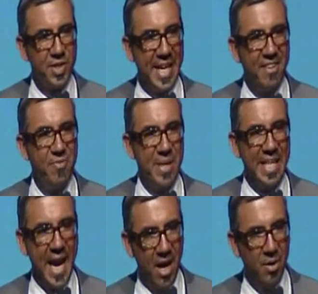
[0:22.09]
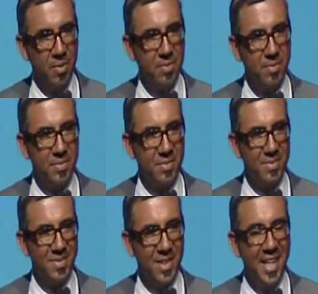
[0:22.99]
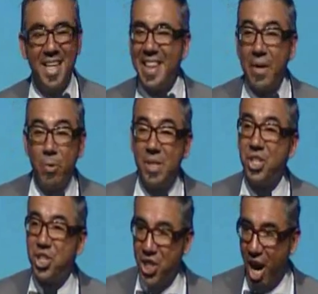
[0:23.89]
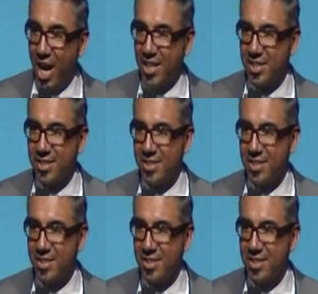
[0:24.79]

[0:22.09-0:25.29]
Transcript: think of me now? They would be shocked.